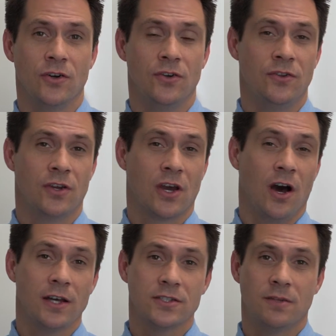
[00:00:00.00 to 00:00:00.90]
the
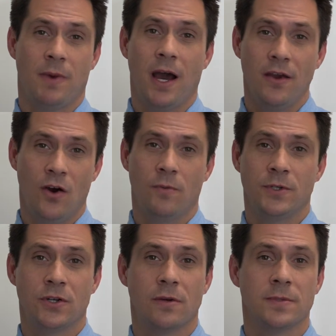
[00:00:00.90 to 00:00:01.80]
cost to buy a home
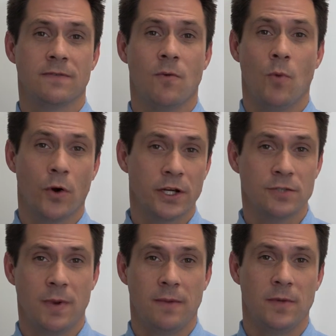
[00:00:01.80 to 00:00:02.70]
in terms of a
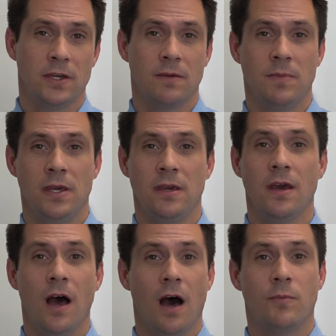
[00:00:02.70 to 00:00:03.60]
mortgage payment could be
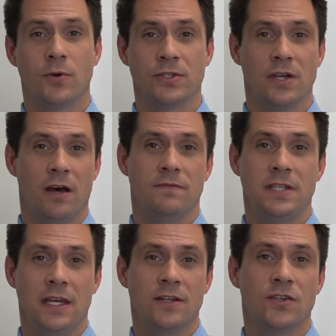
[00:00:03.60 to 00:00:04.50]
upwards of
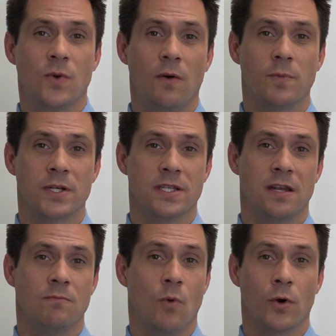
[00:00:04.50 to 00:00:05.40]
10 to
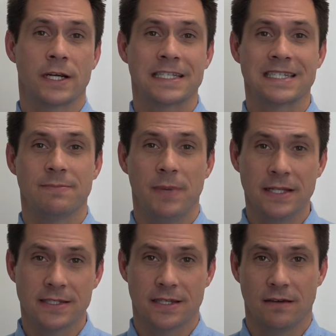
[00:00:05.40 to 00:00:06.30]
12% more
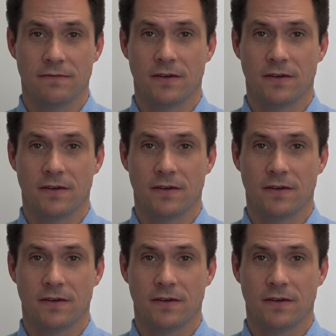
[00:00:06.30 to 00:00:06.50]
expensive.